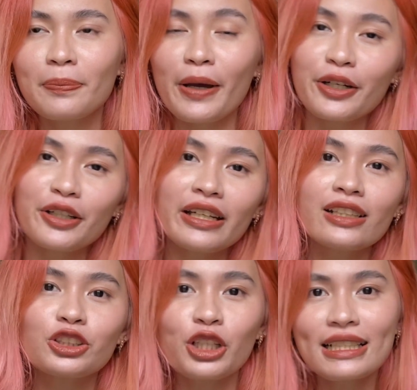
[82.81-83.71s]
better
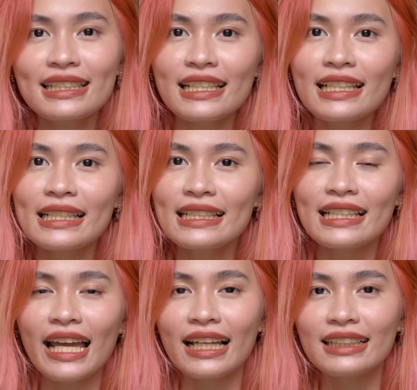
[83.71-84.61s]
in dresses,
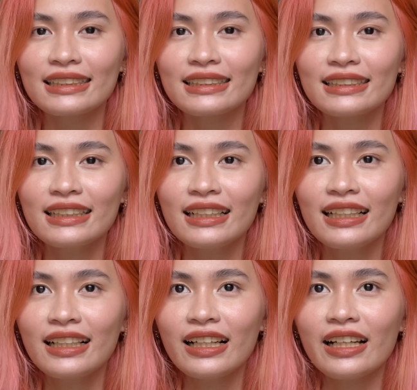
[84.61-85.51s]
and
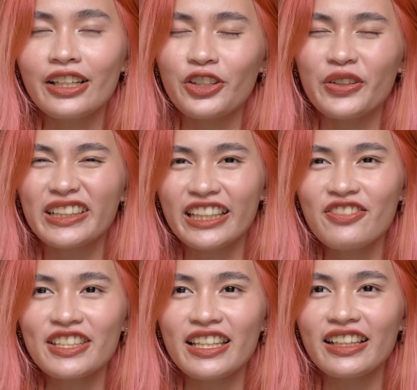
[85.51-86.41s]
it
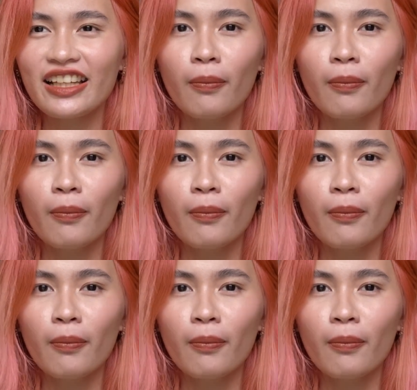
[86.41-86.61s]
gives it